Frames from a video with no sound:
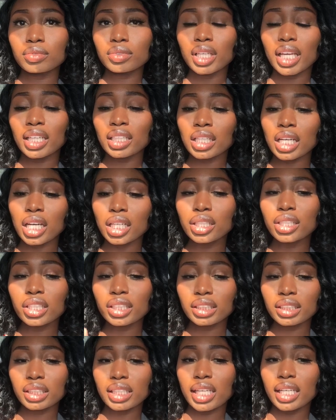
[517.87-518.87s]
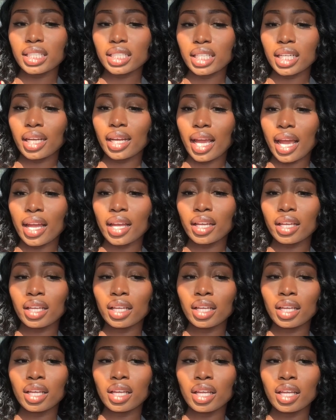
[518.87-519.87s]
And understanding that
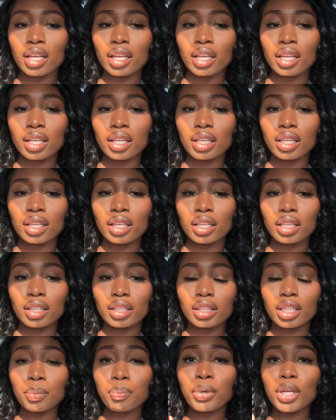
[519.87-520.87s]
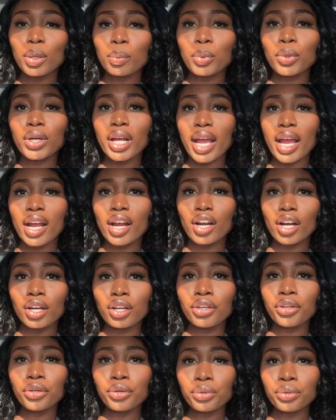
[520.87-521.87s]
the people that hurt
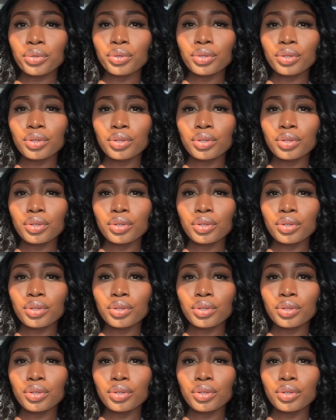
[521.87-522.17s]
you